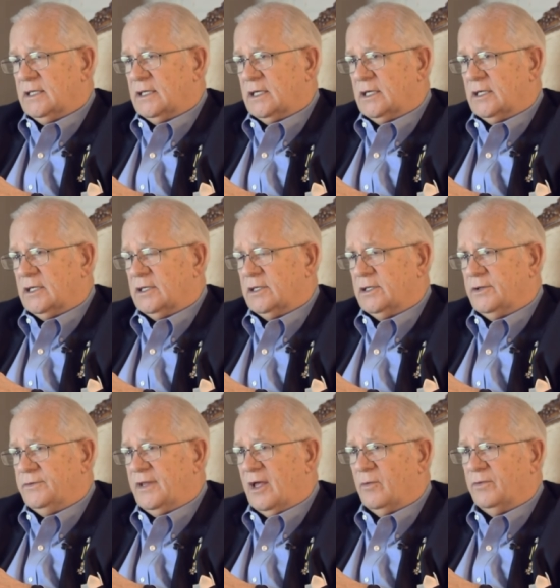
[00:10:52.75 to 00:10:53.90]

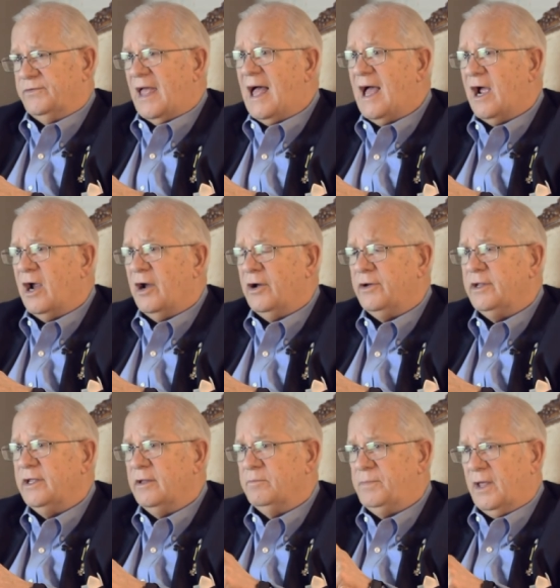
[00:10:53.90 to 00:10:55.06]
that was hired
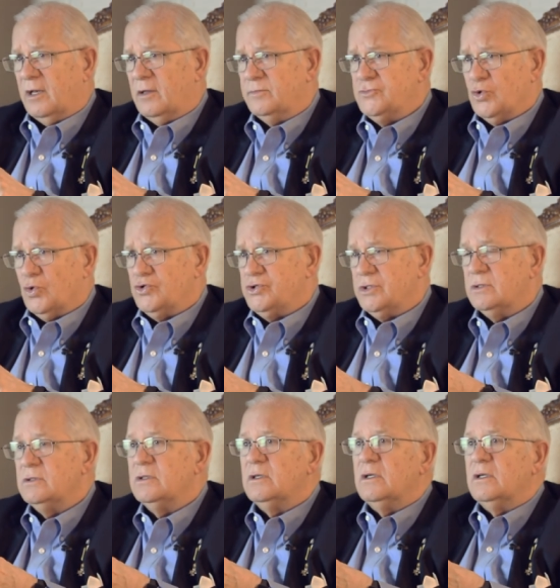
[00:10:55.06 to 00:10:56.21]
in Pelham, Georgia,
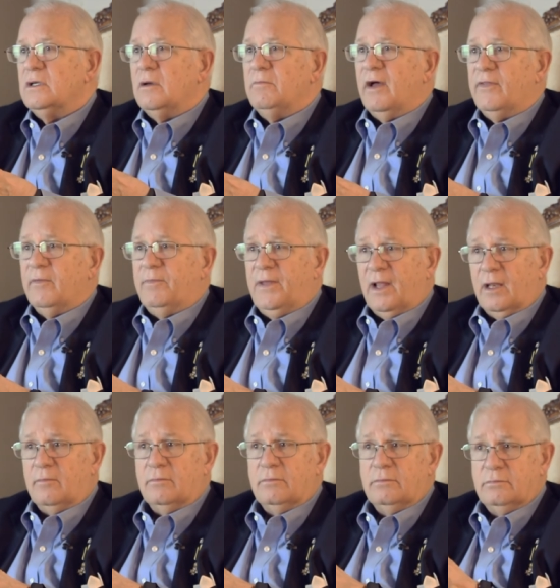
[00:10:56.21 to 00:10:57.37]
by the
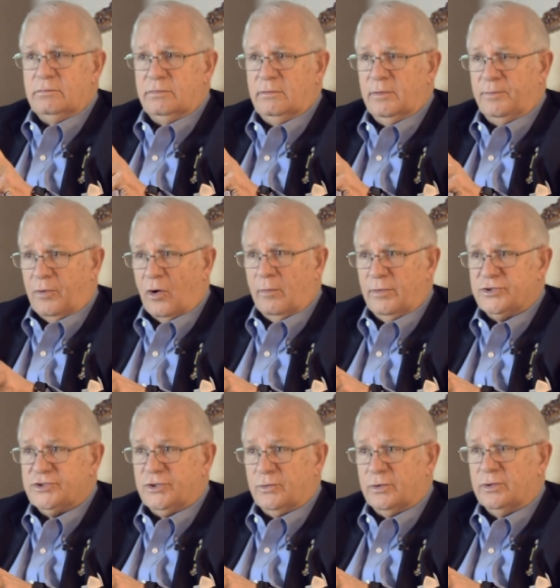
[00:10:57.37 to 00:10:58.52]
Pelham Department
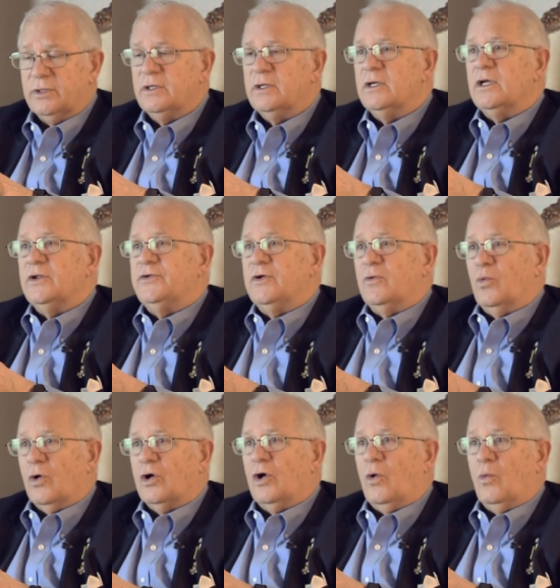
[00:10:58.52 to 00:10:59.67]
Store to
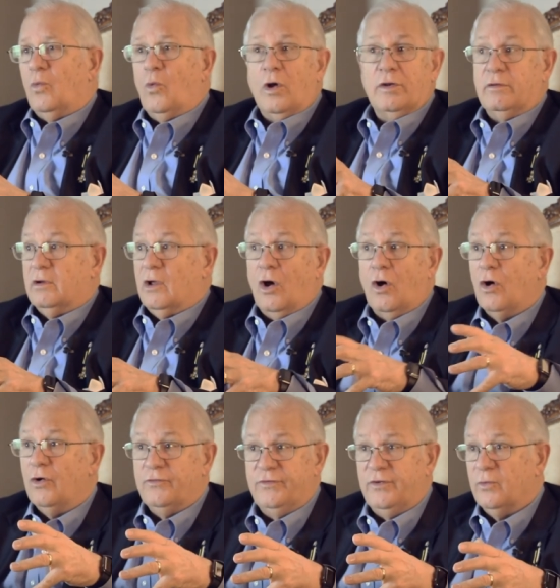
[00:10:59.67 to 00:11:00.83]
work on what
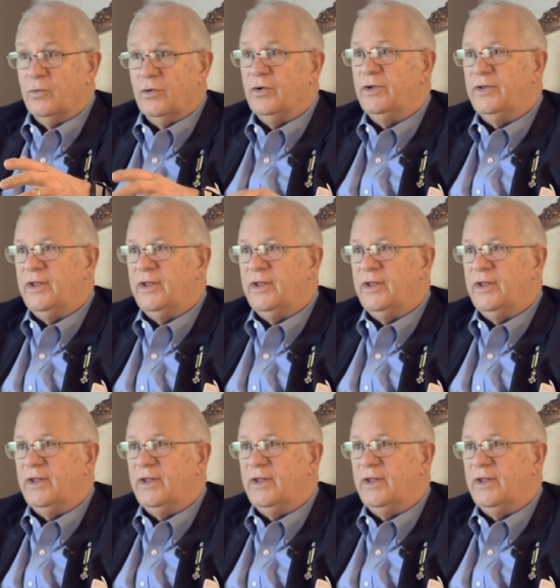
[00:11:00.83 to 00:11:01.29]
cars there were in